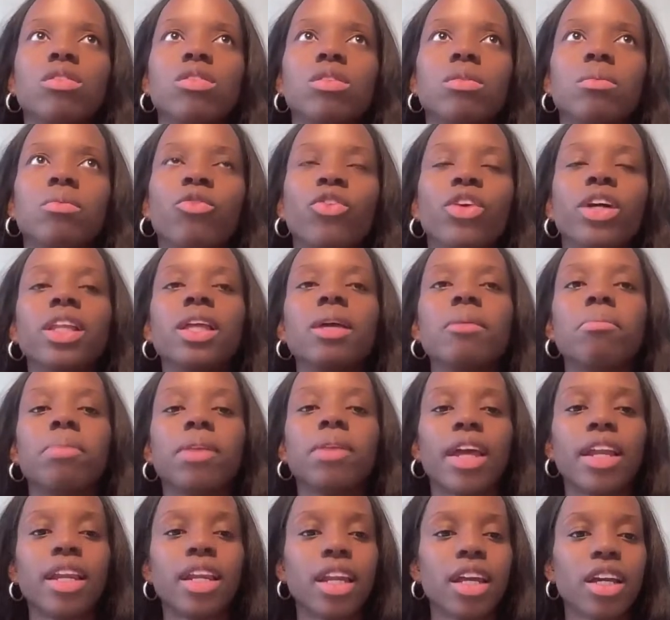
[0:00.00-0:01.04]
really
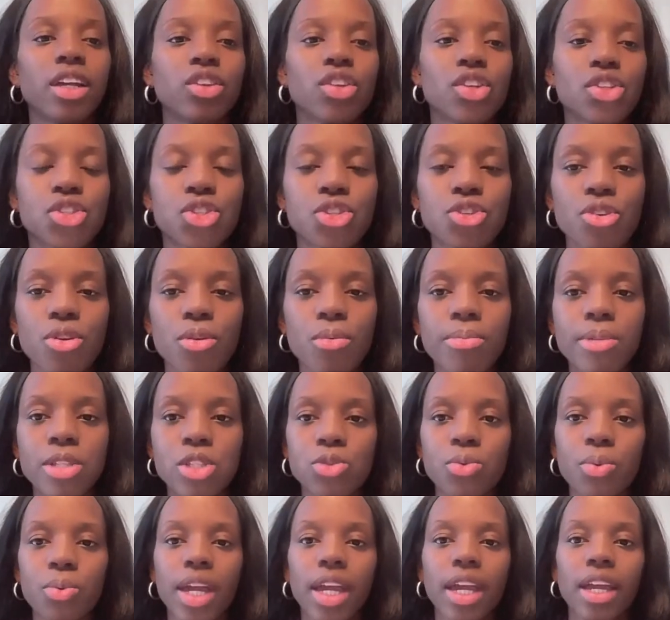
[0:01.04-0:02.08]
blending the two
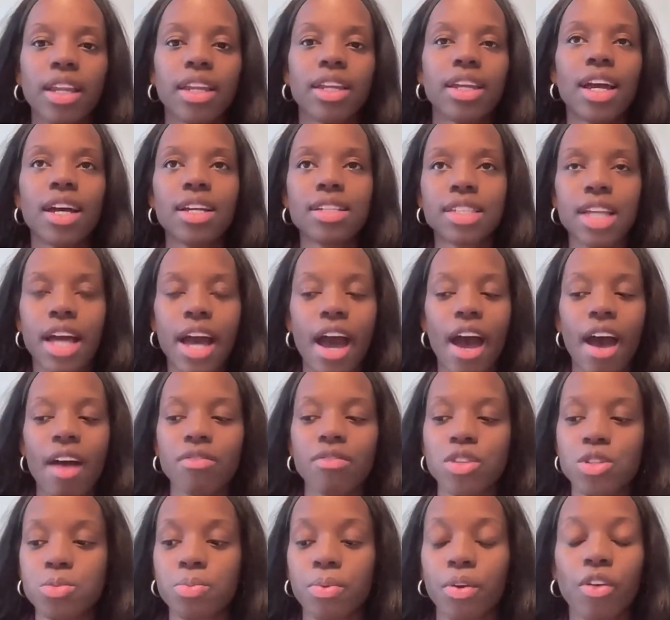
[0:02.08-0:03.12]
between, yes, I have
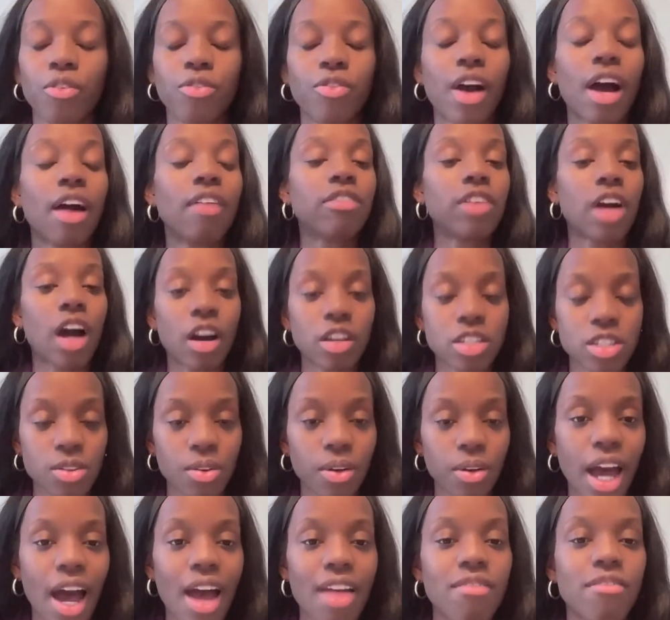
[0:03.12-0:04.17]
this profile. I've also
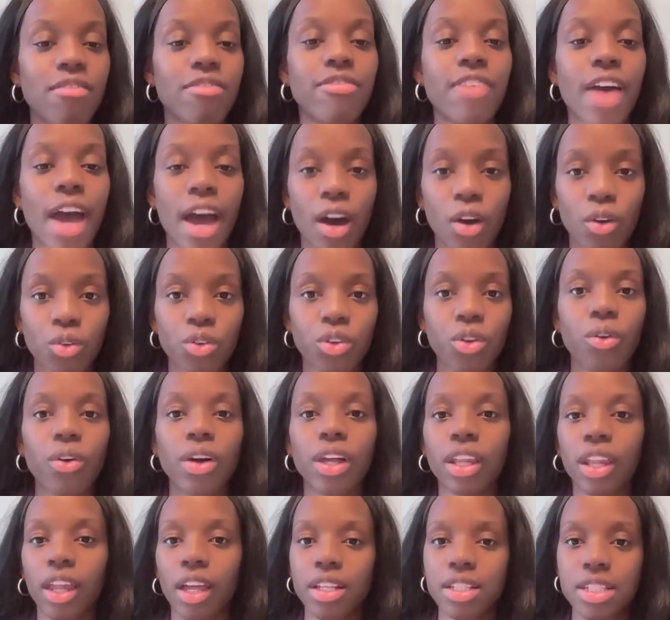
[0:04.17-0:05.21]
gotten found on
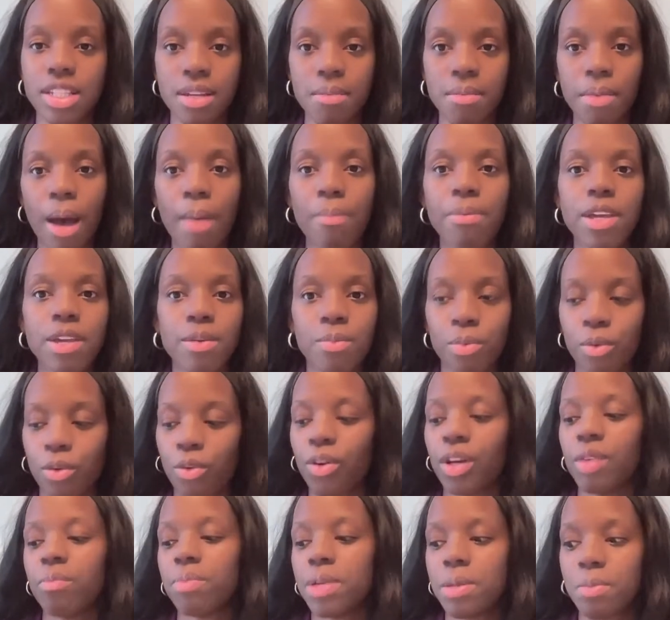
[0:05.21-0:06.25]
LinkedIn by people,
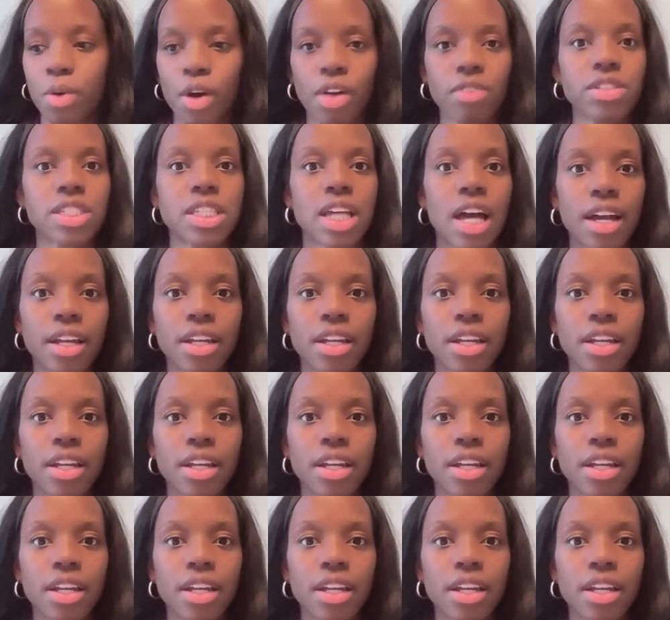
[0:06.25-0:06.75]
and people have signed